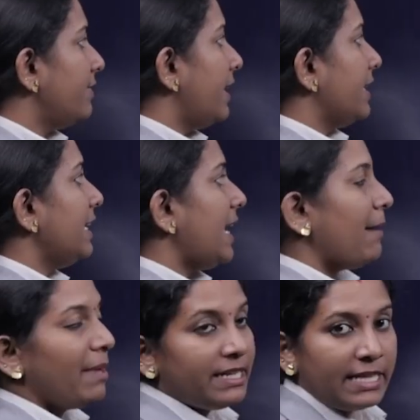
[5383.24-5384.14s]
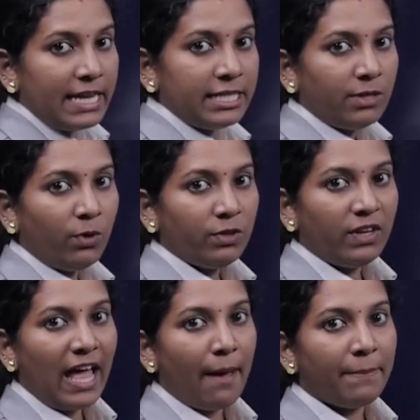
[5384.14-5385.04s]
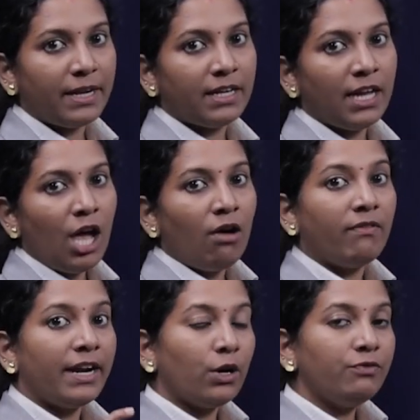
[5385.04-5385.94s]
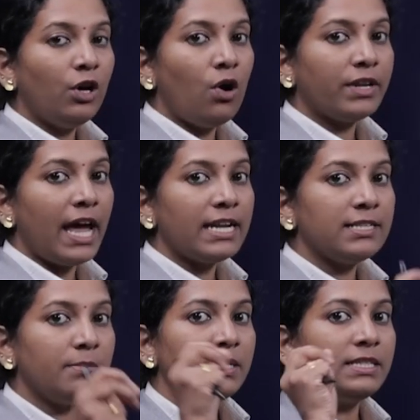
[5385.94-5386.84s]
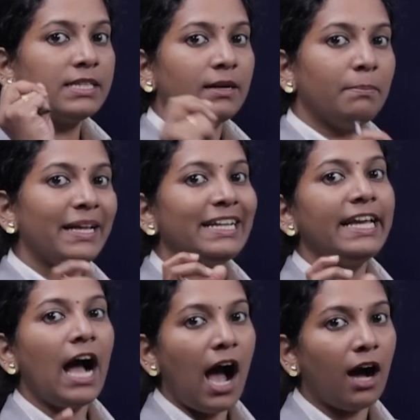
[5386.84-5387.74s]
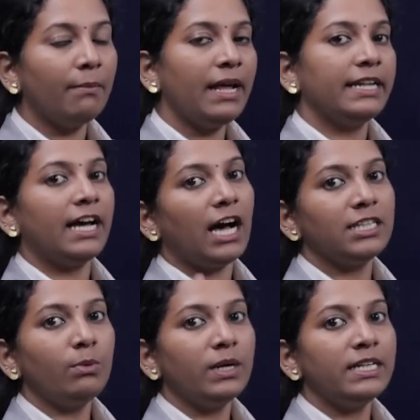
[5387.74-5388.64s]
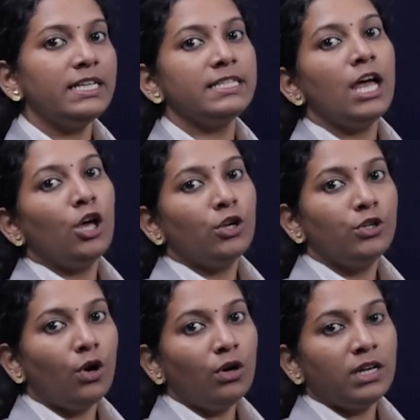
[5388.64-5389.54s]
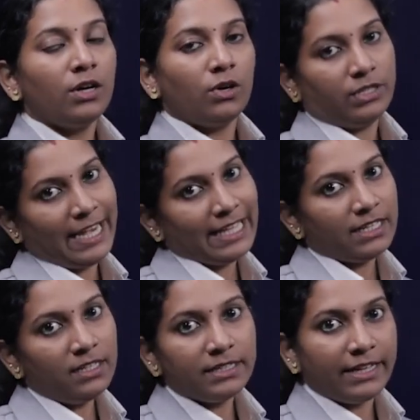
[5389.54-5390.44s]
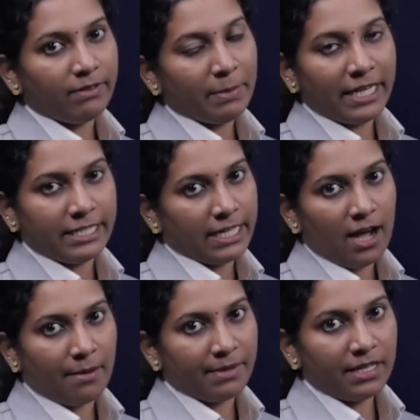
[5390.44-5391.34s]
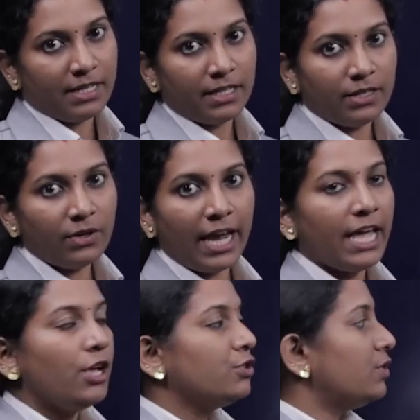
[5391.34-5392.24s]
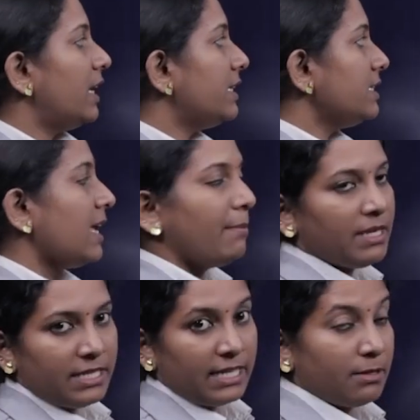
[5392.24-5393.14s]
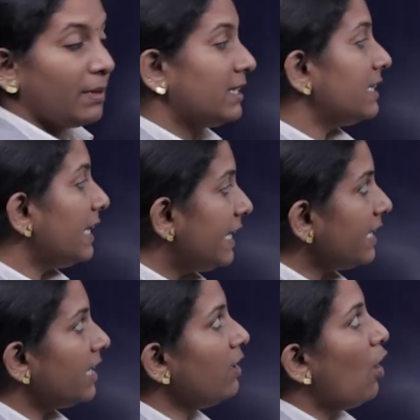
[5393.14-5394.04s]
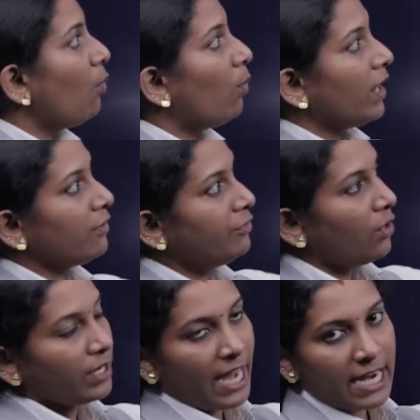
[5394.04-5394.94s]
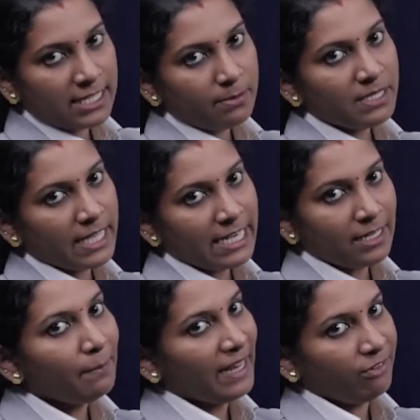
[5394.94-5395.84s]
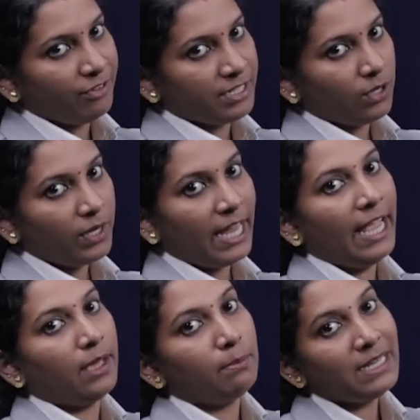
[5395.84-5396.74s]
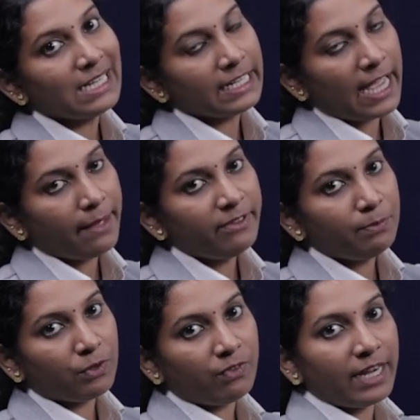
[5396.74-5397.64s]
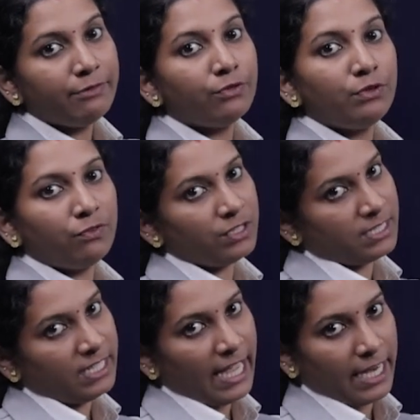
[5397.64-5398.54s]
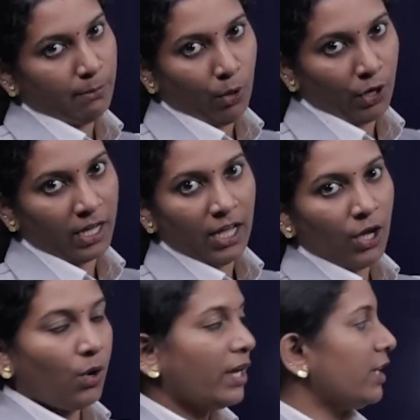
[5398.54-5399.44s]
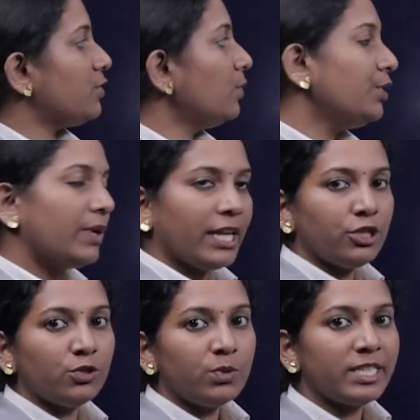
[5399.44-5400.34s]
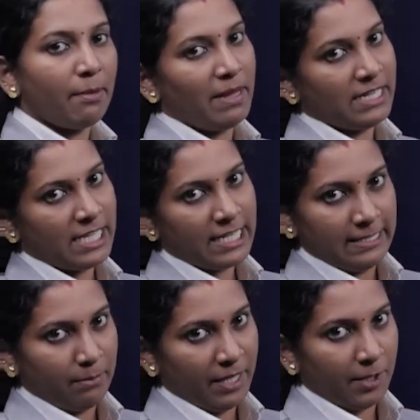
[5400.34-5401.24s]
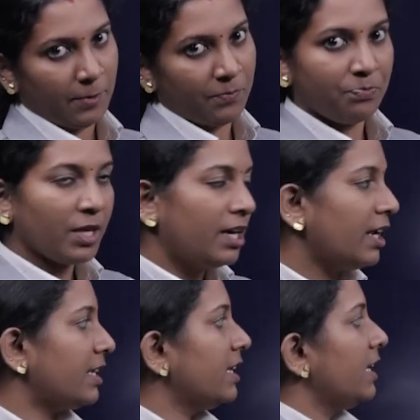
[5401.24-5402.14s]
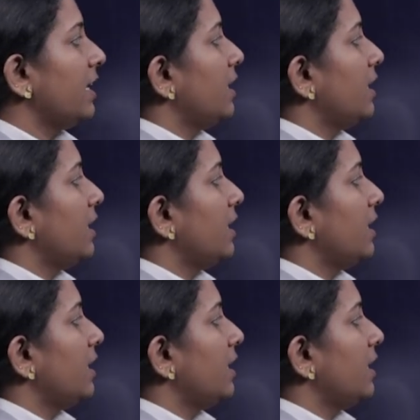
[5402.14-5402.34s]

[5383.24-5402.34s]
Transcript: Then in amensalism, what will happen? One of the organism is completely harmed and the other one is nor or neither they will be getting harmed. Okay, so that is amensalism. But here, one of the organism is getting benefit. Okay, hermit crab will provide food for the sea anemone. Okay, so you can choose commensalism here, right?